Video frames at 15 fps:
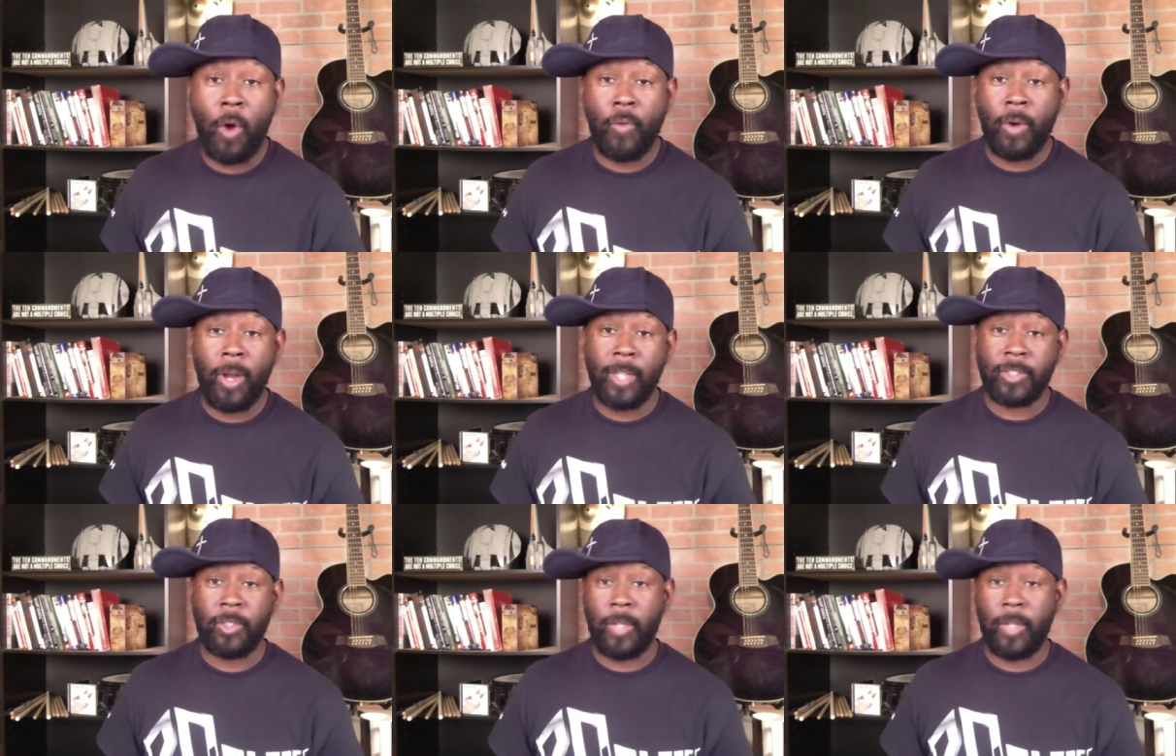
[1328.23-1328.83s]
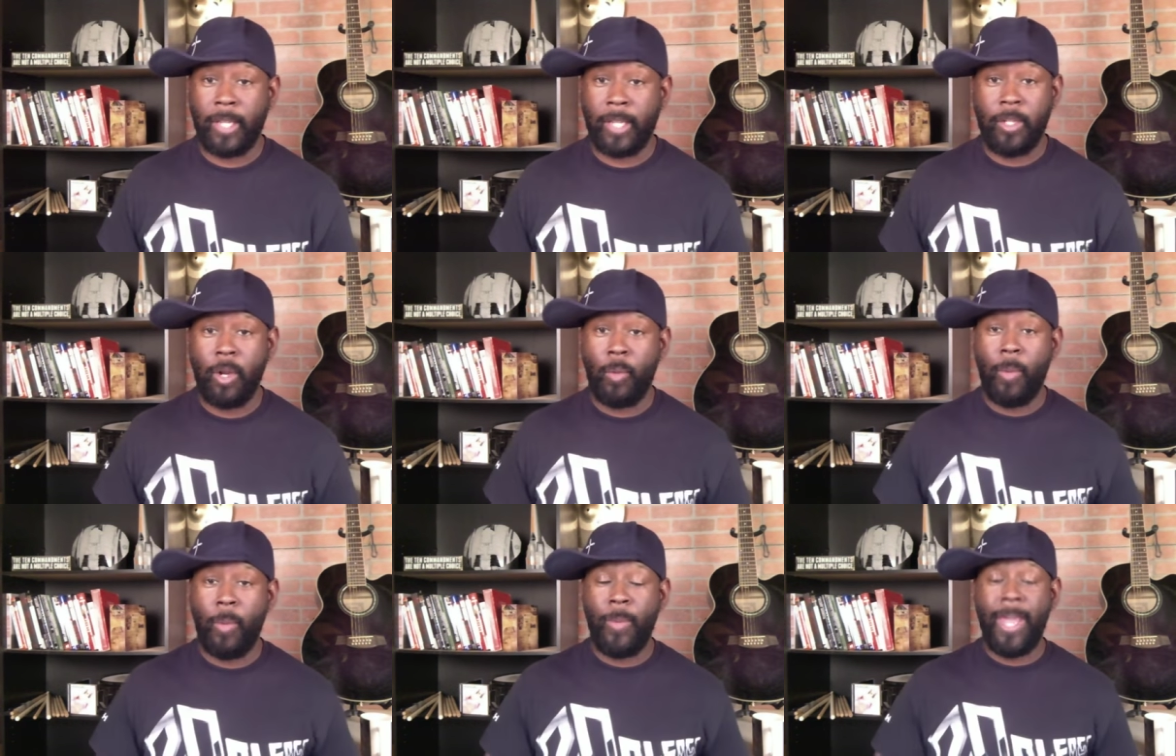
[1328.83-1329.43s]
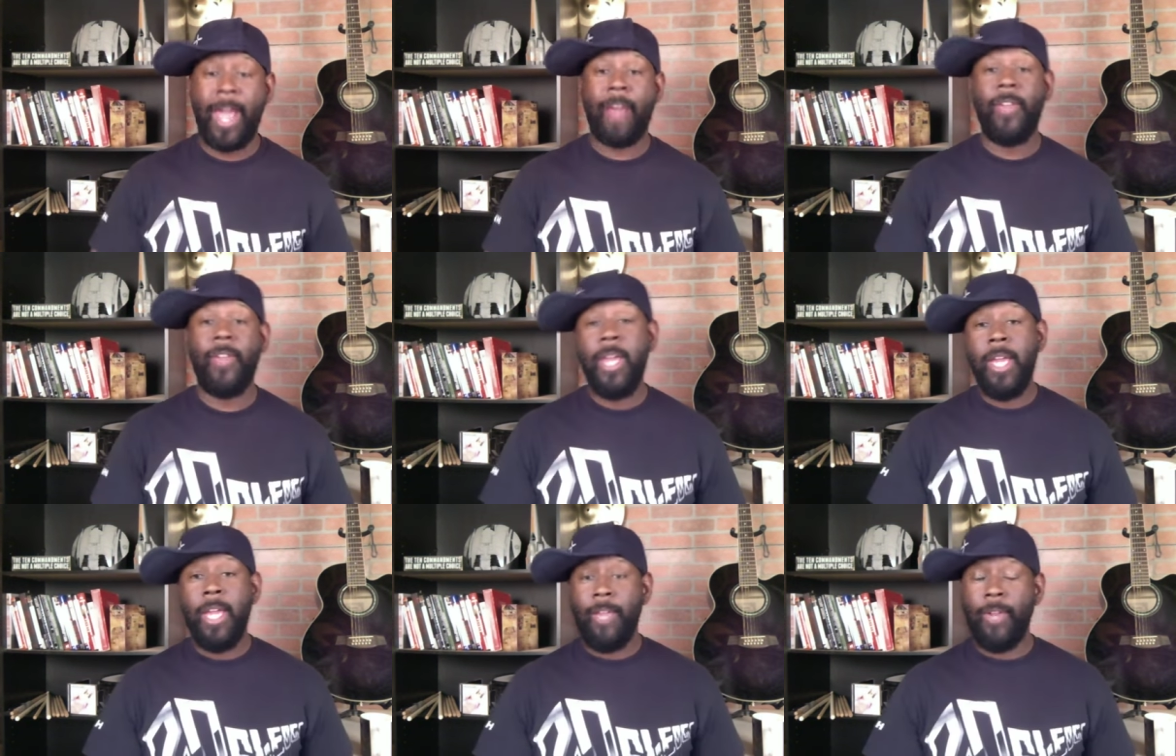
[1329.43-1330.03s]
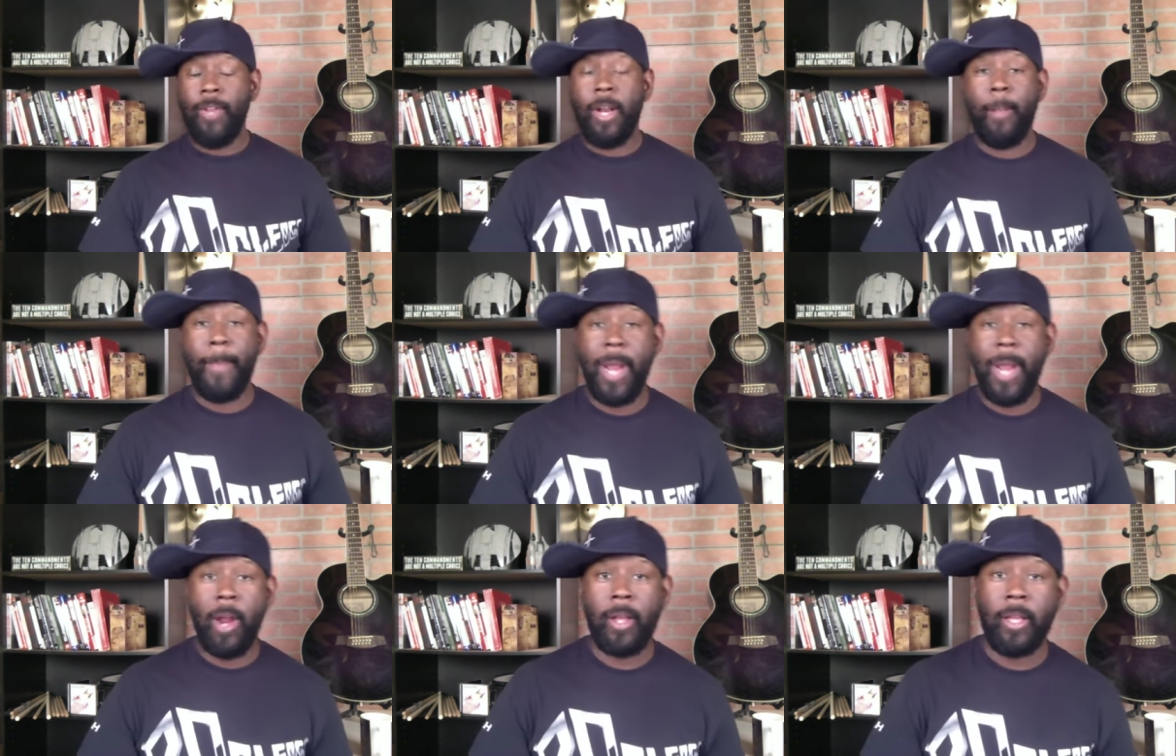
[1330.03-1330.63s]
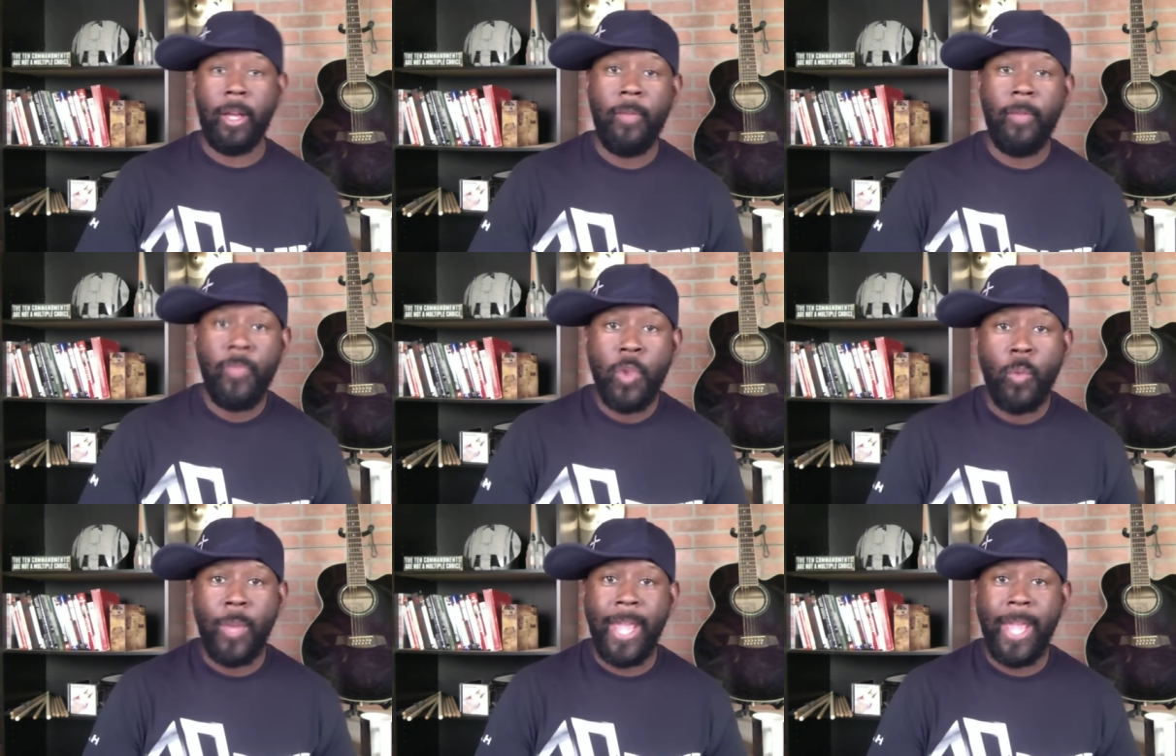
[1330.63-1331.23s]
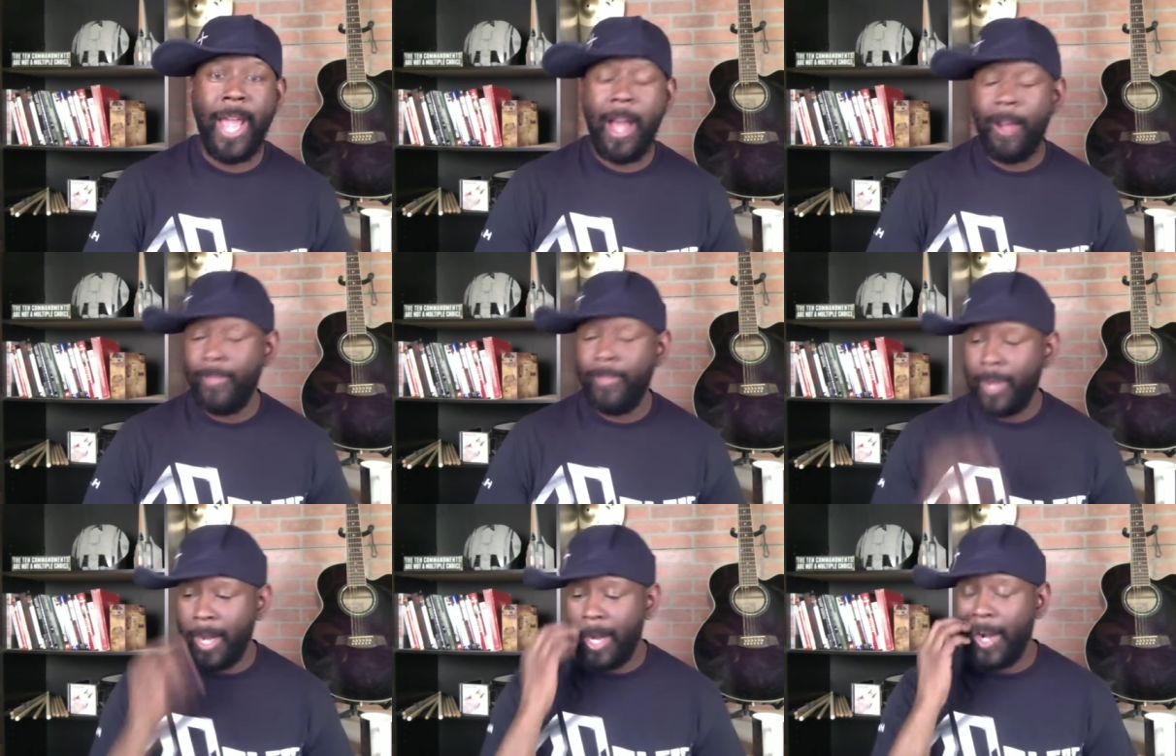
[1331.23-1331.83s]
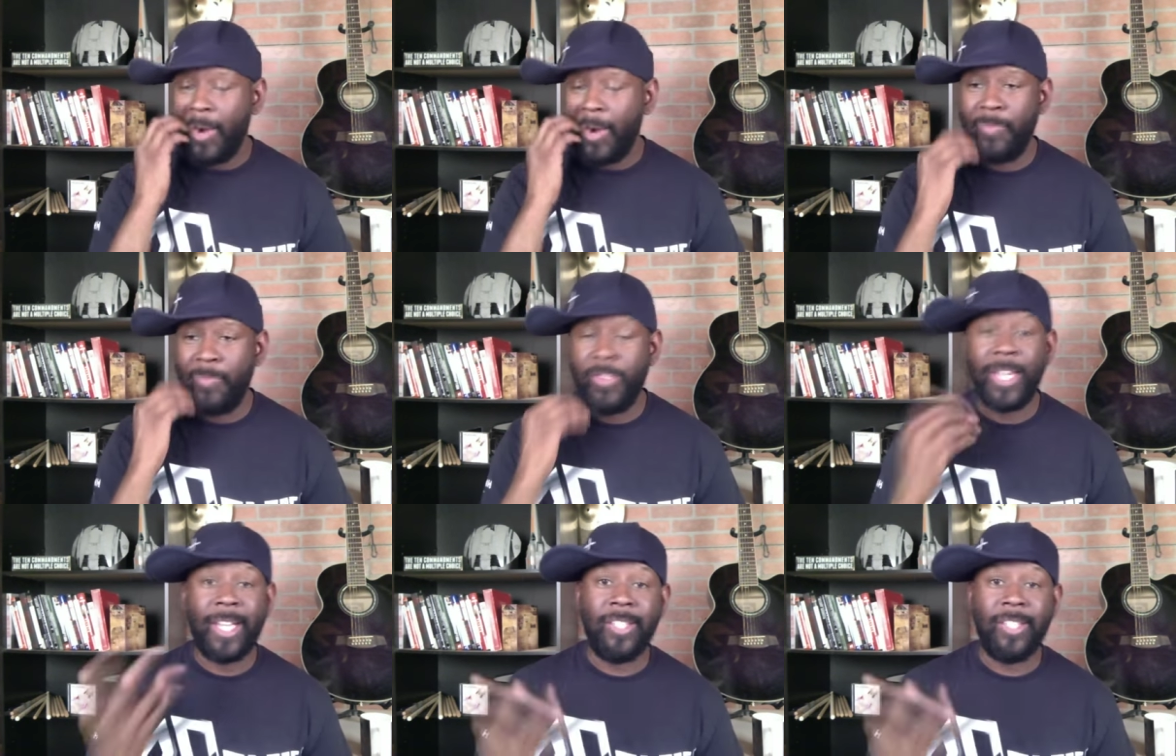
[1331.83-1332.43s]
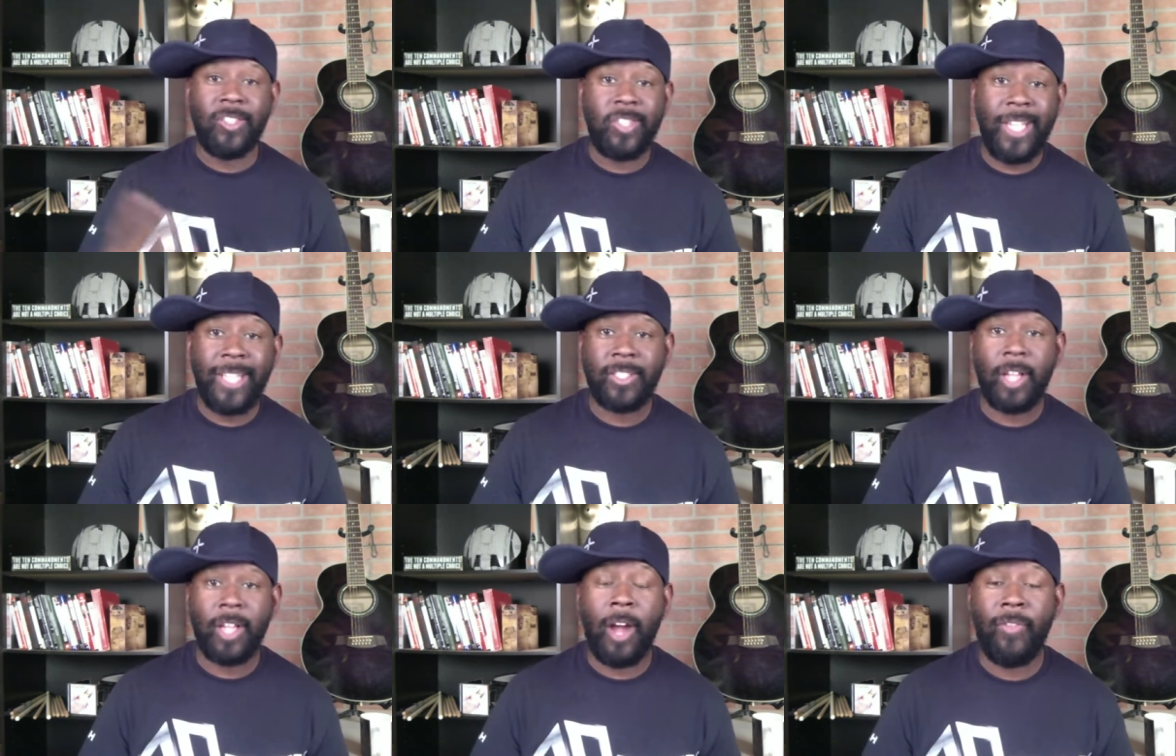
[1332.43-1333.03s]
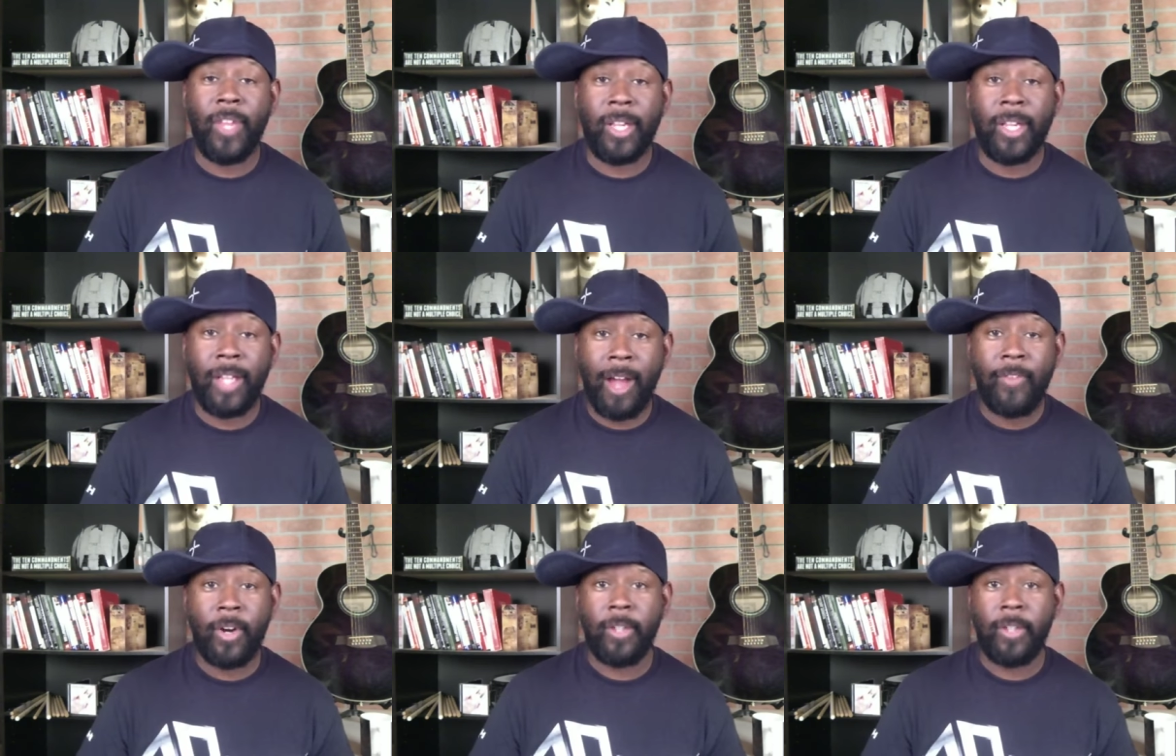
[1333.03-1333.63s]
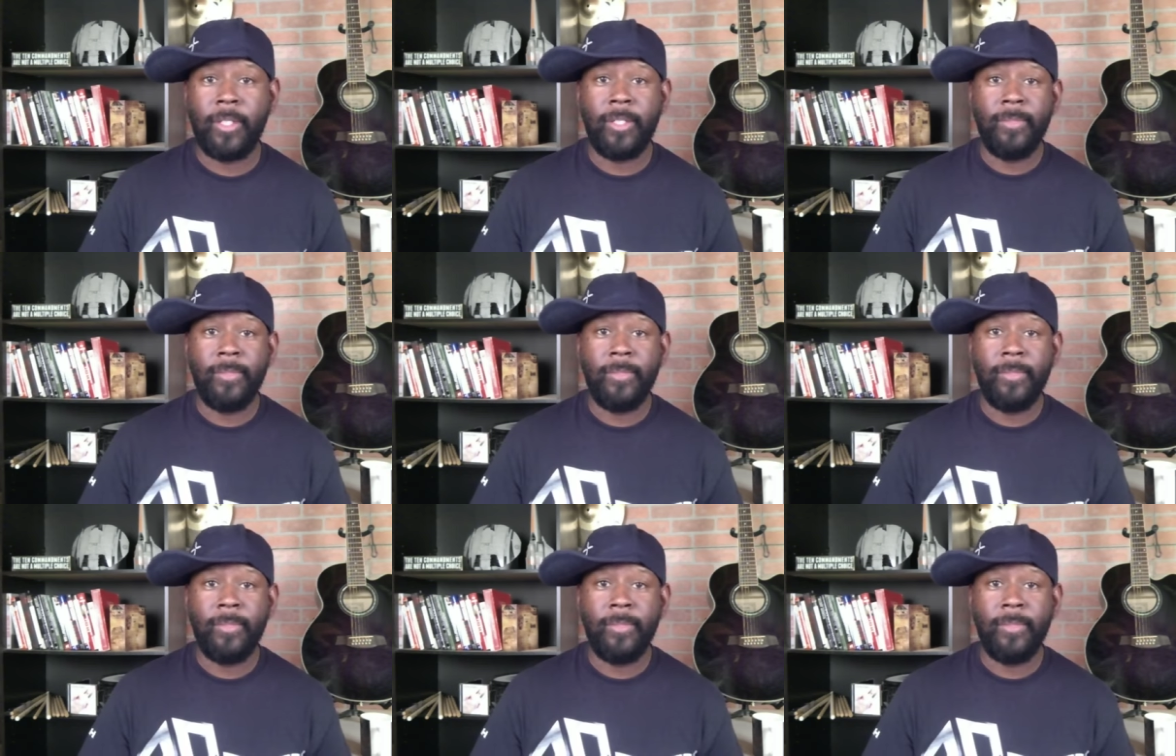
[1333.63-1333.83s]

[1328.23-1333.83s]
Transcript: us." So, like you know, when we have even in America, we have um, the consent of the governed.